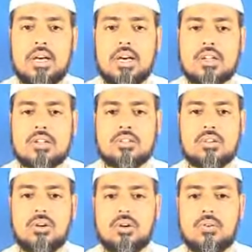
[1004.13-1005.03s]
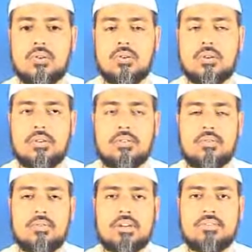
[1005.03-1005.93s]
And also,
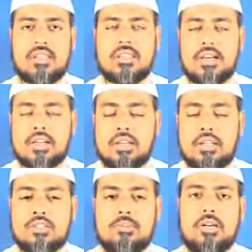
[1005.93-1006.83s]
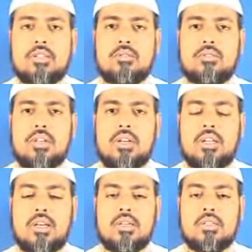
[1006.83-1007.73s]
when we thank Allah subhanahu wa
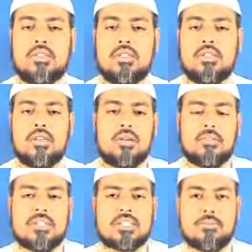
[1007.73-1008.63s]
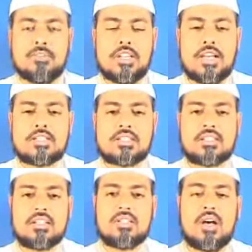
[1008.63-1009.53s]
ta'ala, or when someone
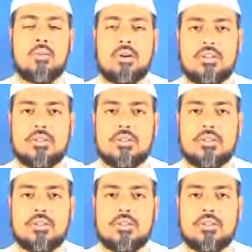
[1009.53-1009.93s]
asks us, how are